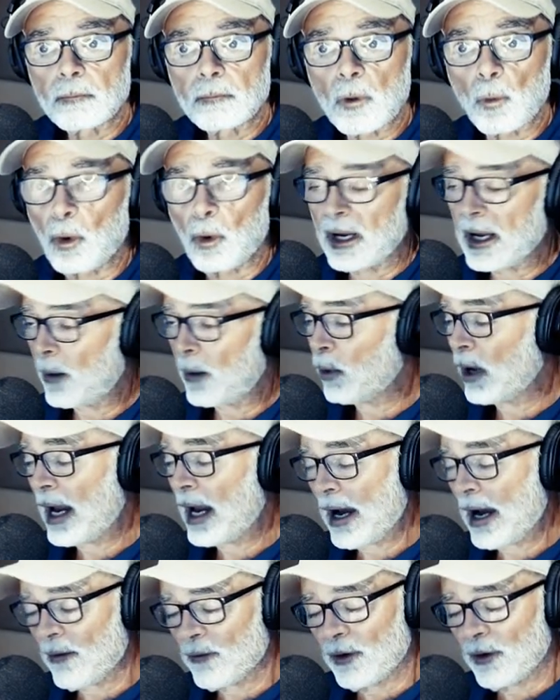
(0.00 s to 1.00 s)
What,
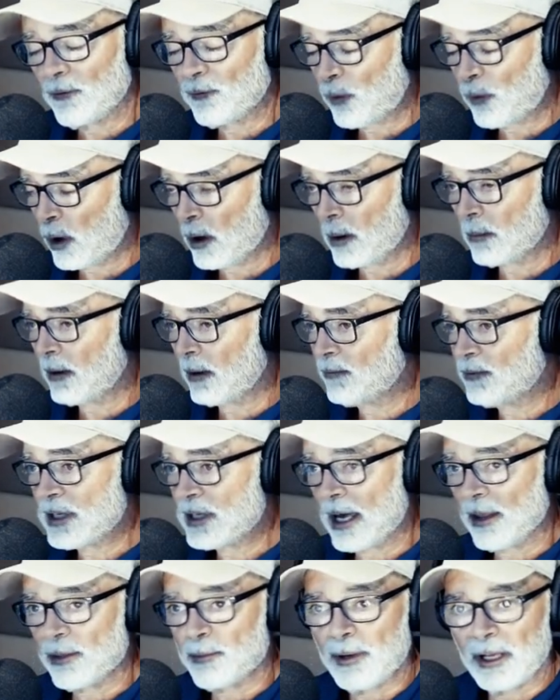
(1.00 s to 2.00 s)
whatever form See, of I,
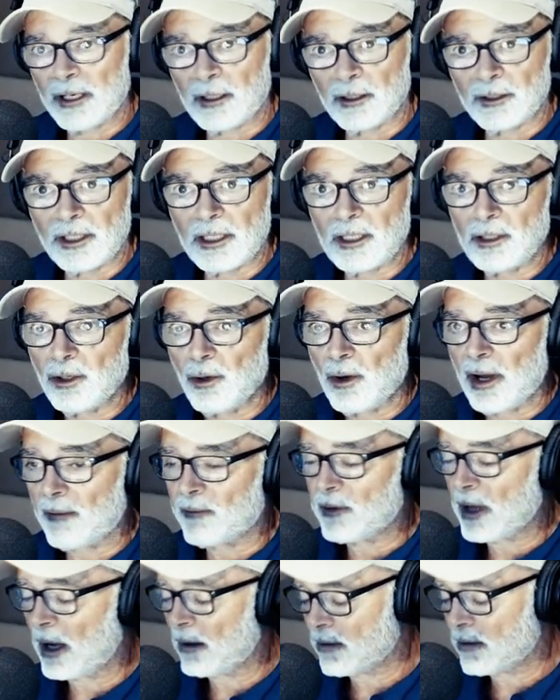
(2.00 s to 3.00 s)
death penalty you
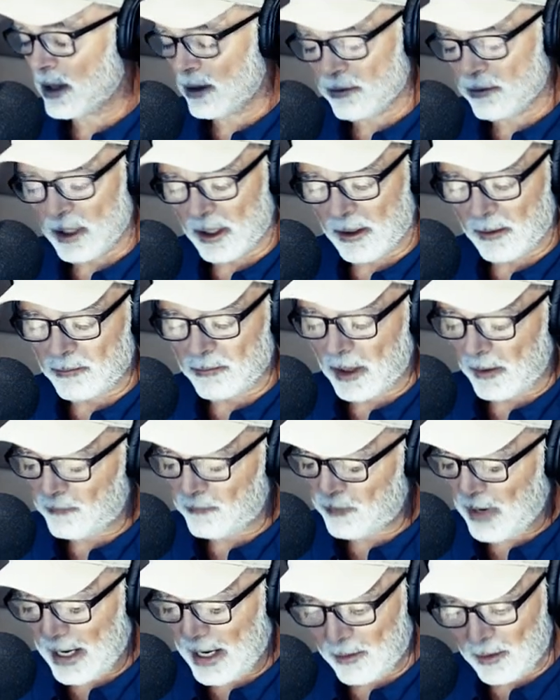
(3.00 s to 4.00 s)
have, the, the, the, the
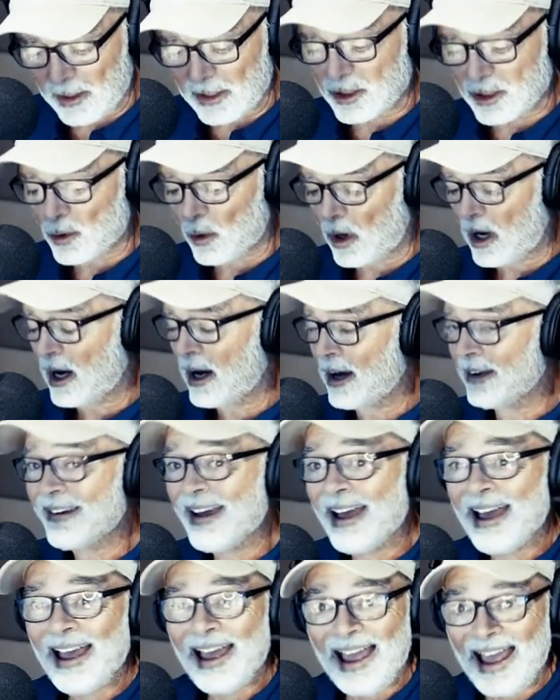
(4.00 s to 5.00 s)
firing squad,
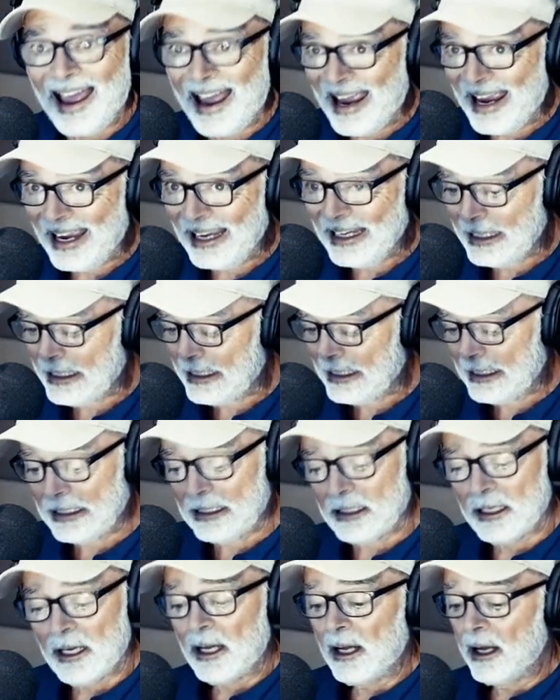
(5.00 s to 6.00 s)
hanging,